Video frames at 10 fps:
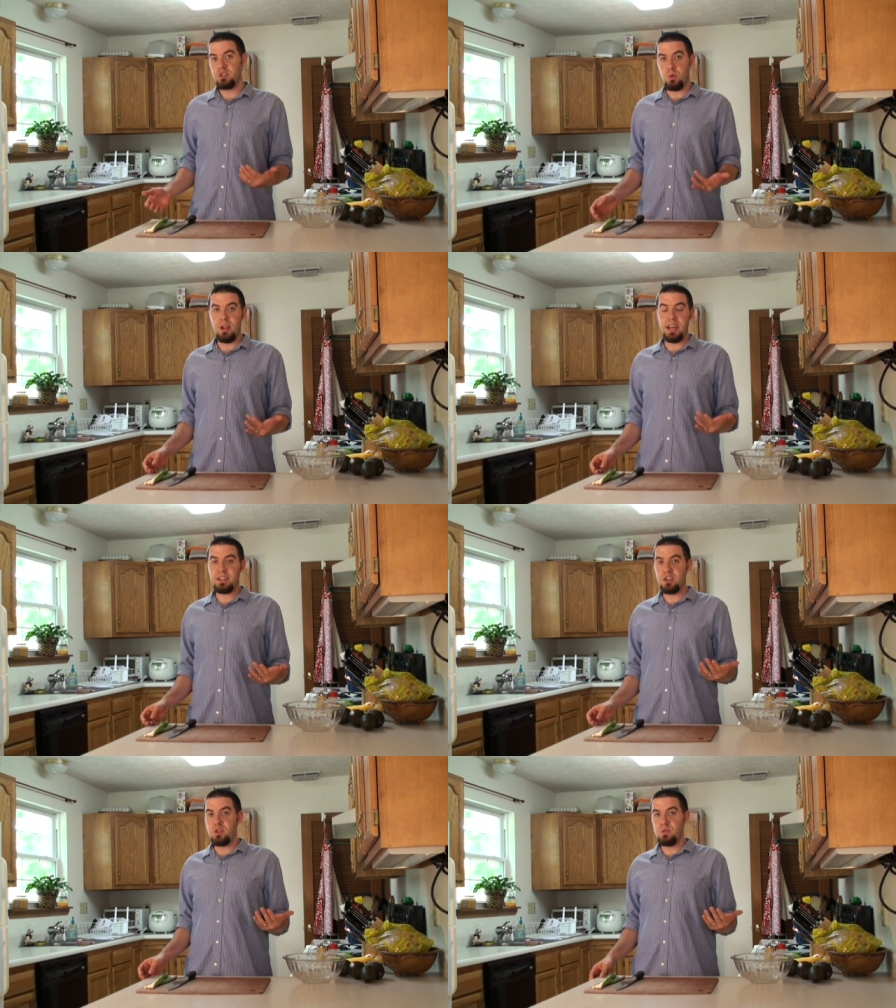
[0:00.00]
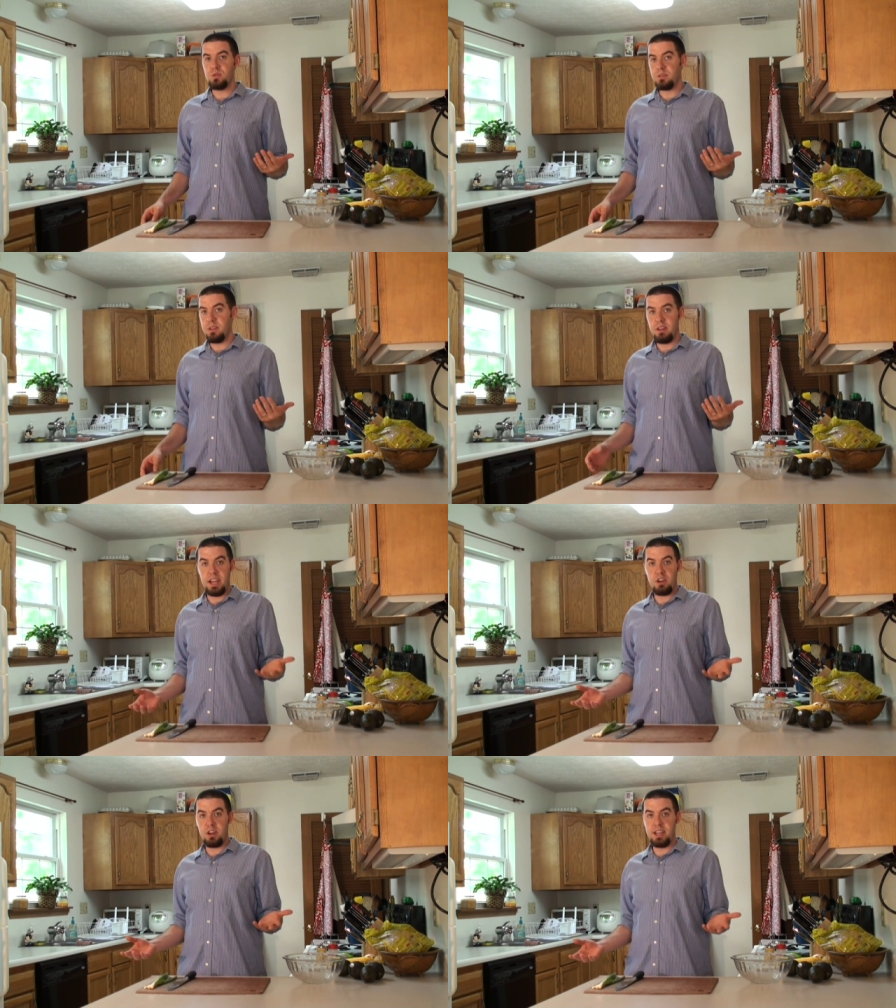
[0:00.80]
So I like to use
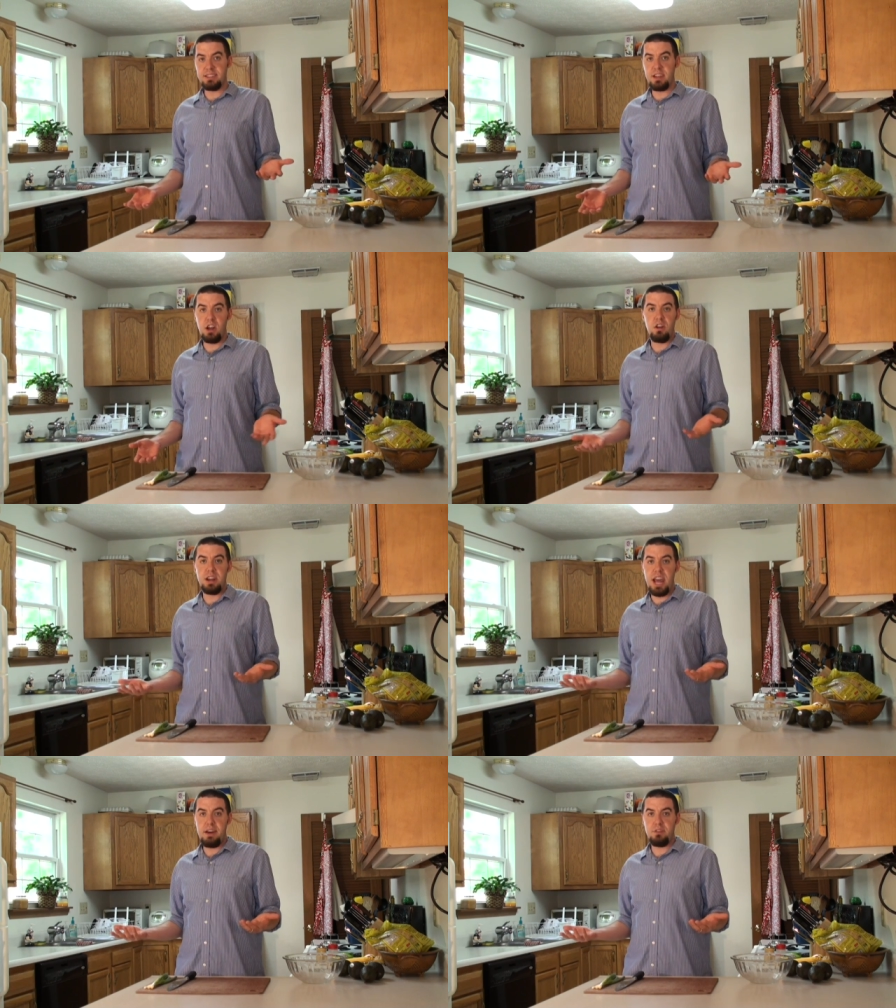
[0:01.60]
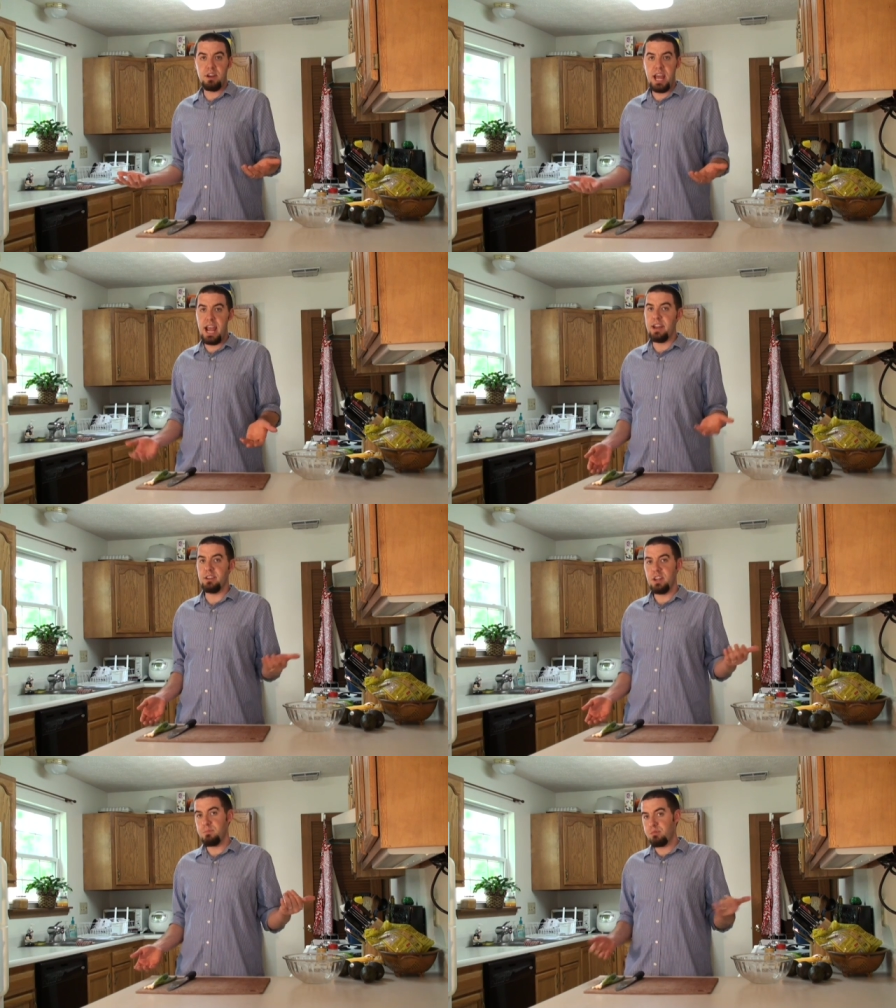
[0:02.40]
ingredients that I already have on hand.